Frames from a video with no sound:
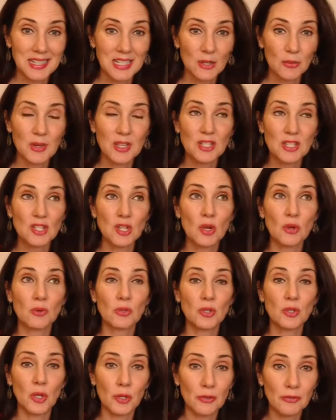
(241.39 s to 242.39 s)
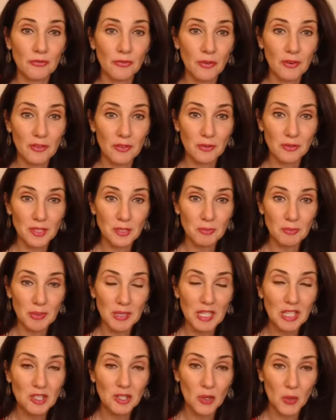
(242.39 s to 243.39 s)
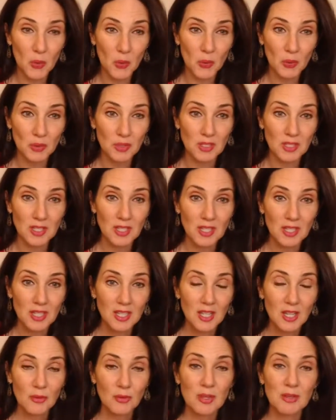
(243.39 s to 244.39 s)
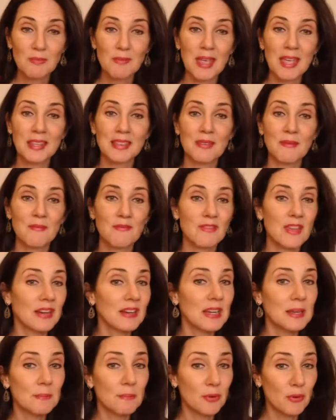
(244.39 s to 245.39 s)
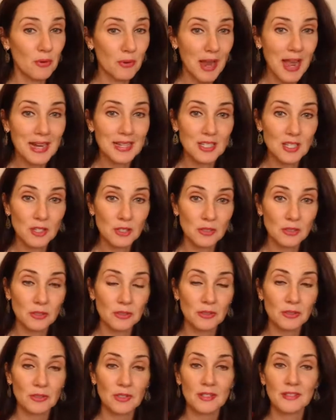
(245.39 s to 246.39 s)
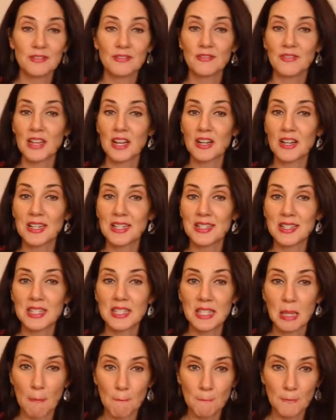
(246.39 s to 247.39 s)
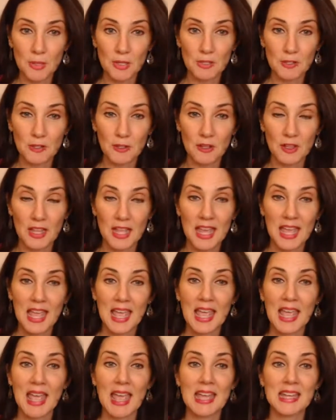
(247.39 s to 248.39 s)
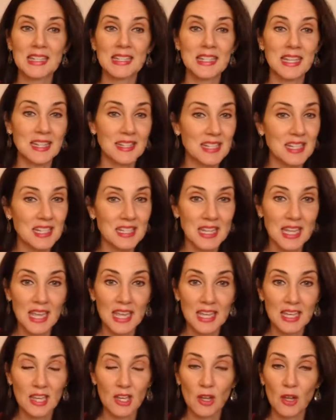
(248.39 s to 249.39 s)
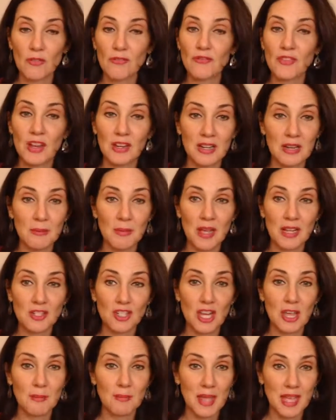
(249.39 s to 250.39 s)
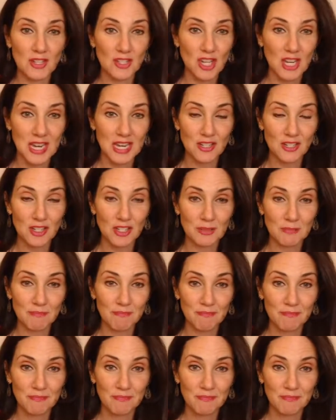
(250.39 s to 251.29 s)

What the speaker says: We don't go for those big goals. We make them very practical, very simple, and doesn't take very much imagination.